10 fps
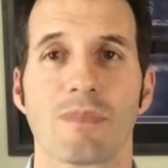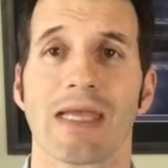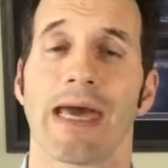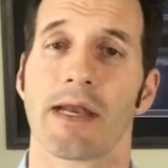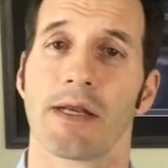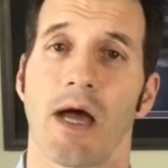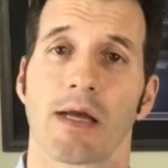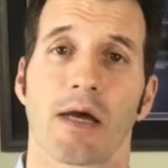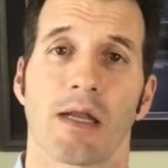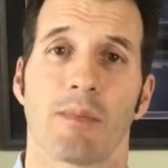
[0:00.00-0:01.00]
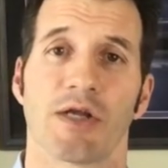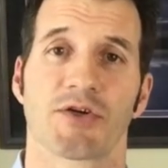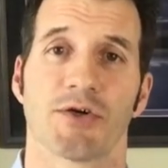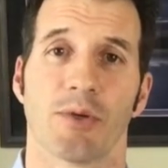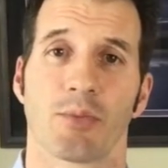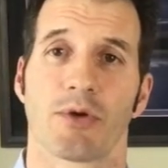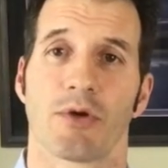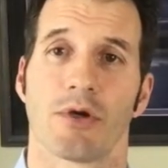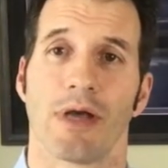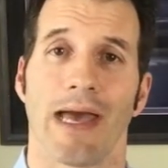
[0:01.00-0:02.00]
had I not gone on my trip,
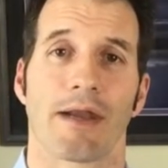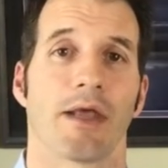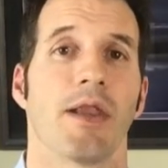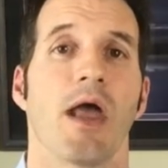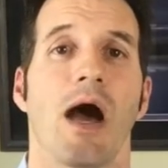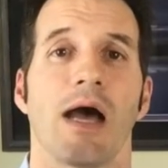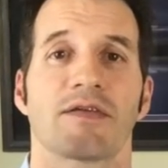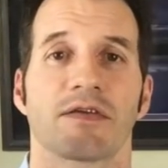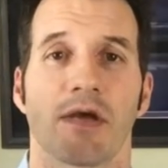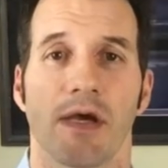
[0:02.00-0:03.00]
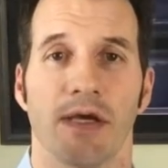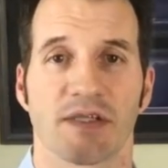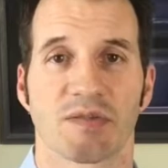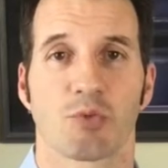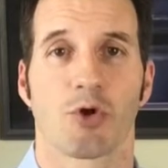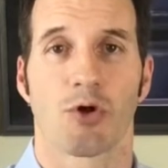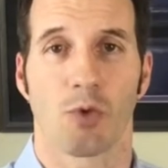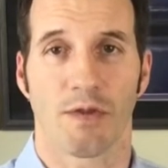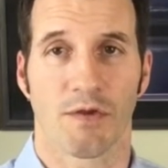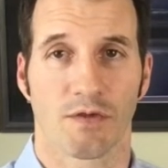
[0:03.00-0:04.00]
had I not explored
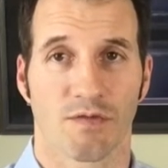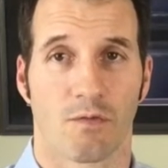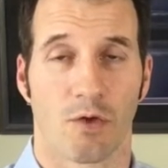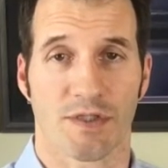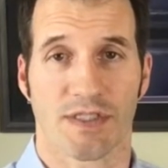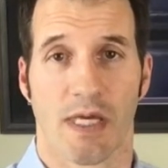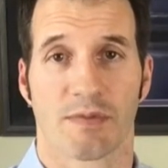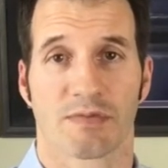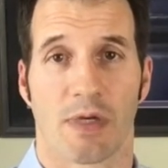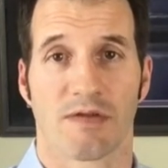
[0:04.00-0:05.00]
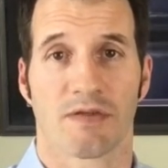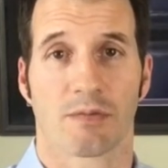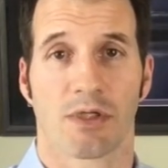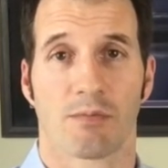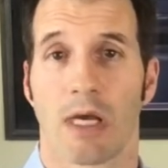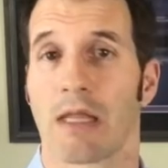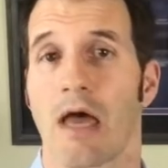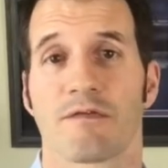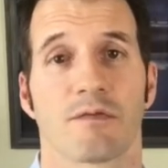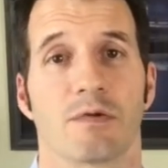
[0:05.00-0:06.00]
what those 4 steps meant to me, my
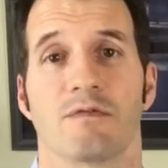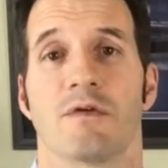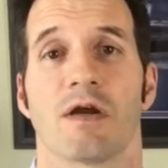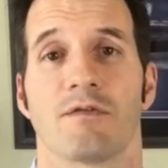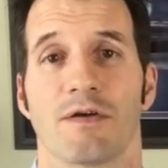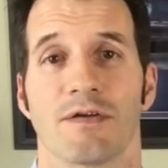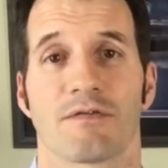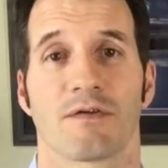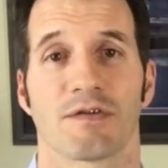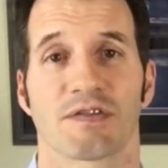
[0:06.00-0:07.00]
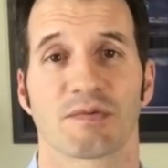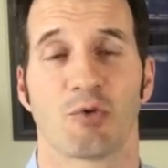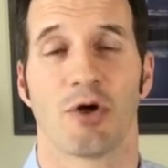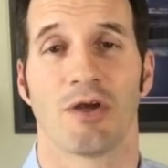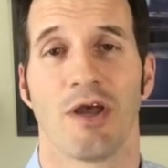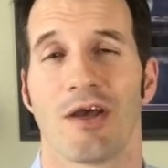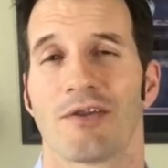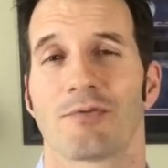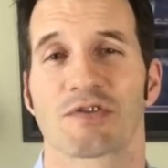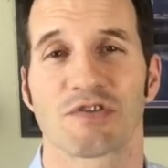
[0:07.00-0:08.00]
life would be very, very different at this point.
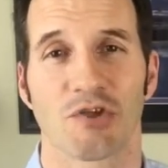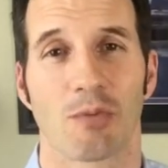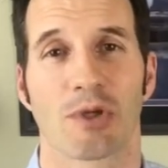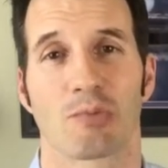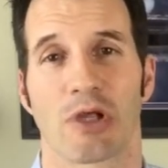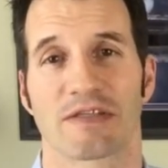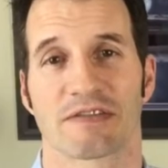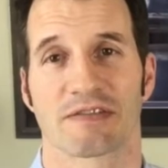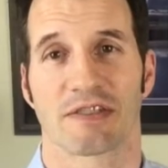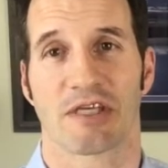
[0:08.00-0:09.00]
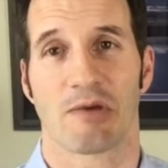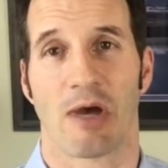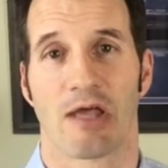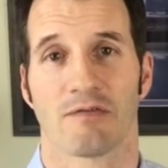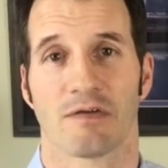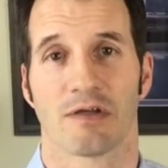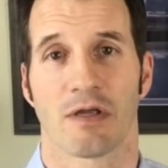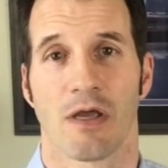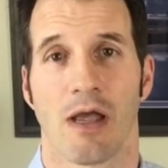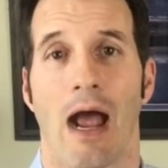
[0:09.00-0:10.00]
There were so many blessings that came out of it.
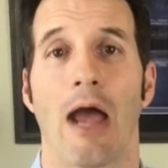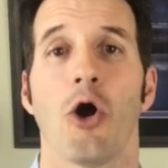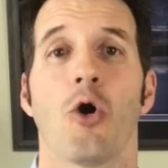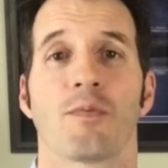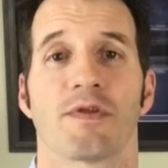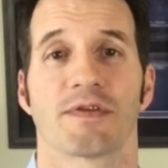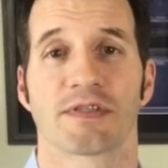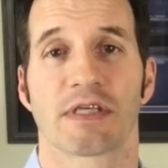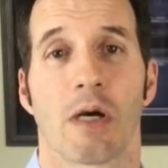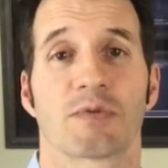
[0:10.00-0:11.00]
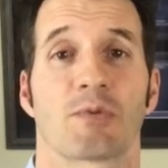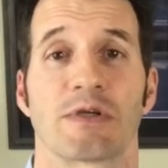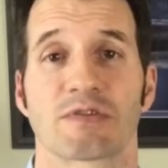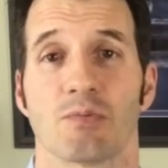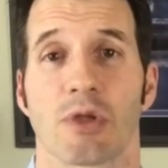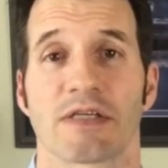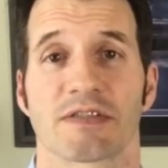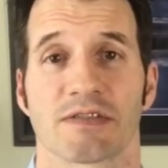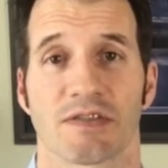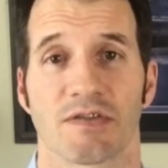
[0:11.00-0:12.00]
I hope that this helps bring some
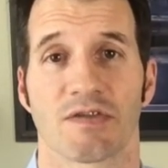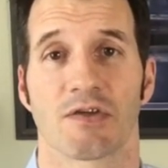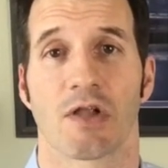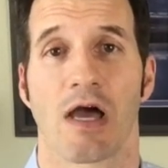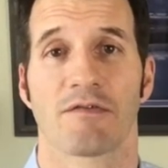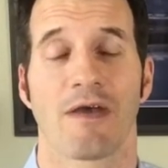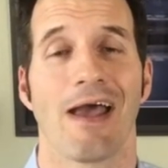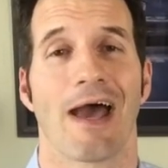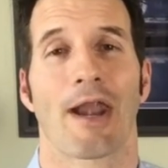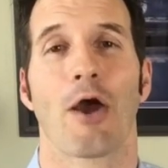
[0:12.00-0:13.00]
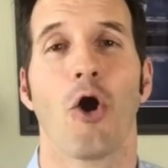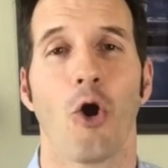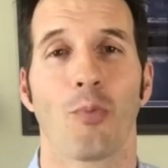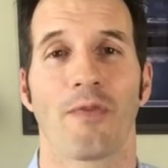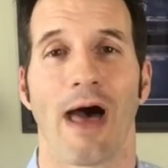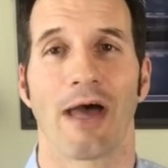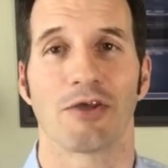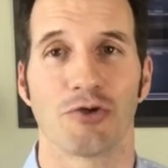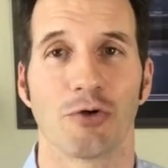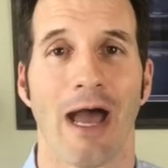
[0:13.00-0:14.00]
blessings into your life, and I hope that
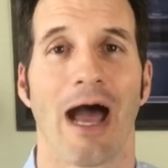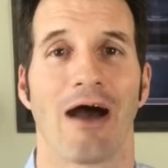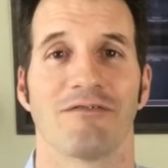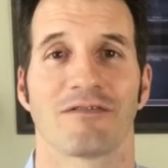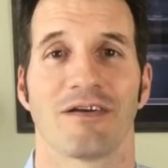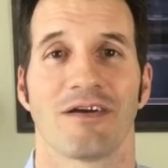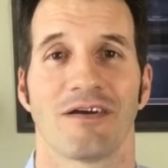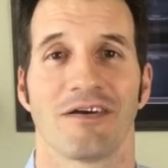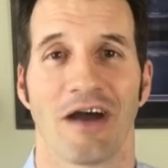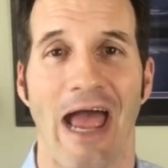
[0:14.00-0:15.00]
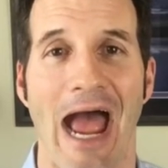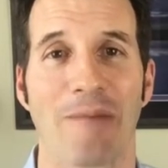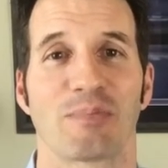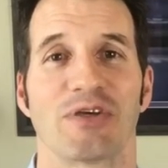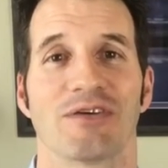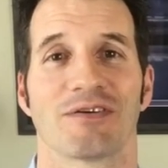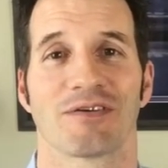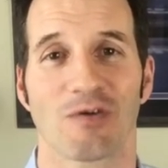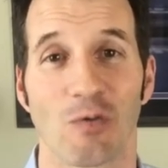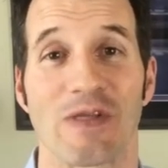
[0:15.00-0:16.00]
you have a happy
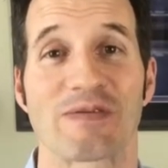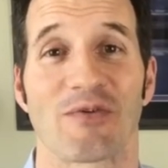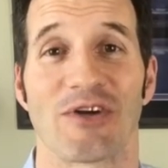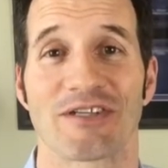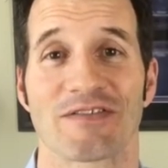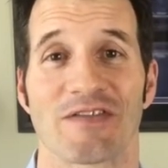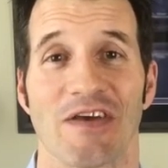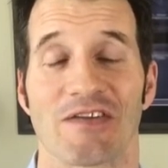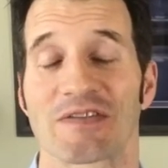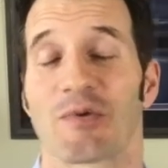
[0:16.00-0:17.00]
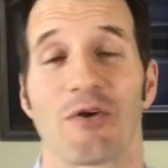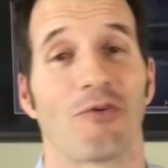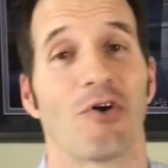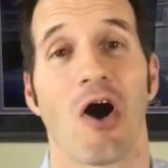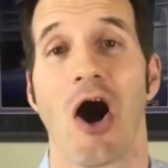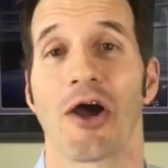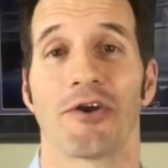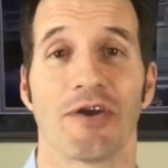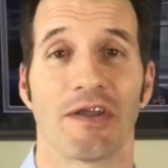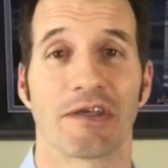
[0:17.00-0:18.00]
Winspiration Day. This has been a real
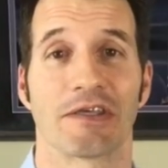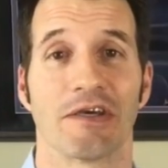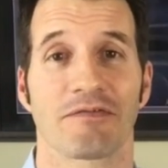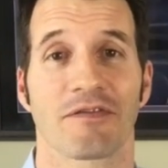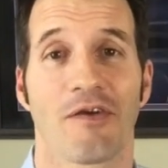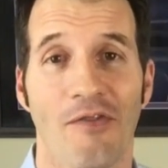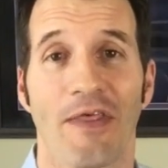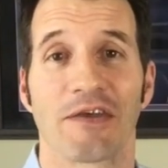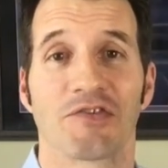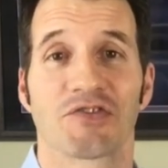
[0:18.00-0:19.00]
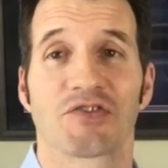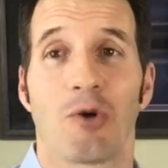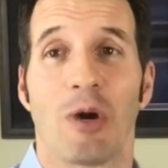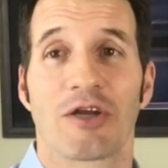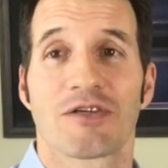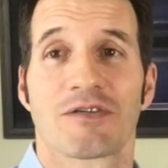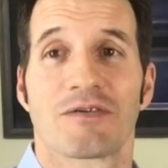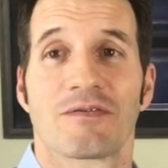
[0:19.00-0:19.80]
honor and a gift Thank you so much.